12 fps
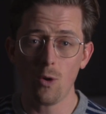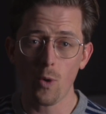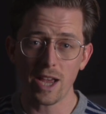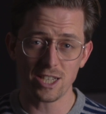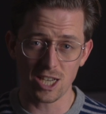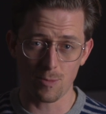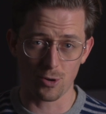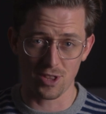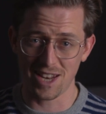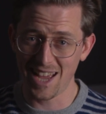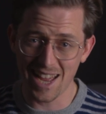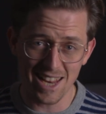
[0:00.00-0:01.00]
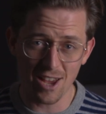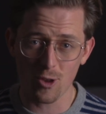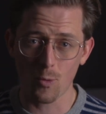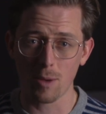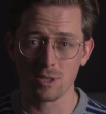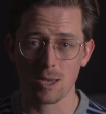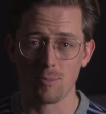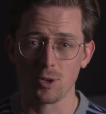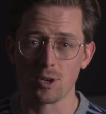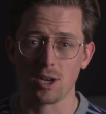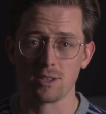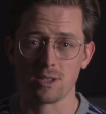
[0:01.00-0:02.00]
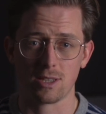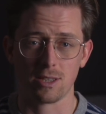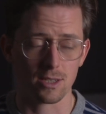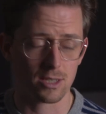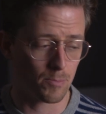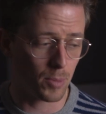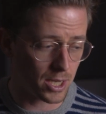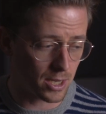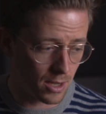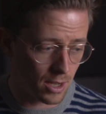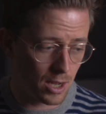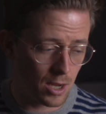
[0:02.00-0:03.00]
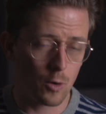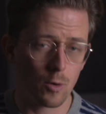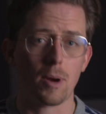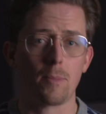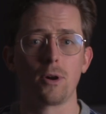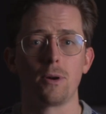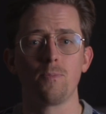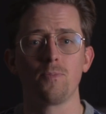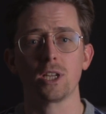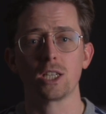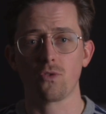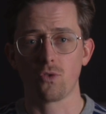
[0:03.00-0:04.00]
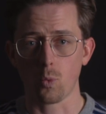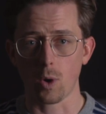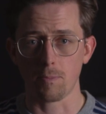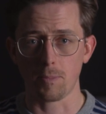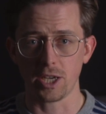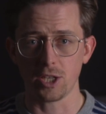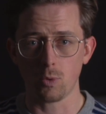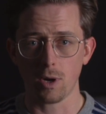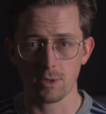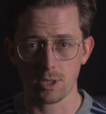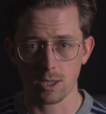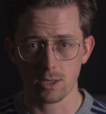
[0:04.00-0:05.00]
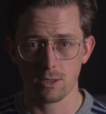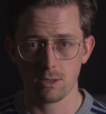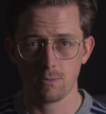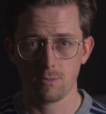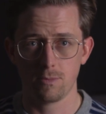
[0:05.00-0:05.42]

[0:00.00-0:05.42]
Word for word: Way cheaper than any other website builder on this list, but remember, it's for one-page websites.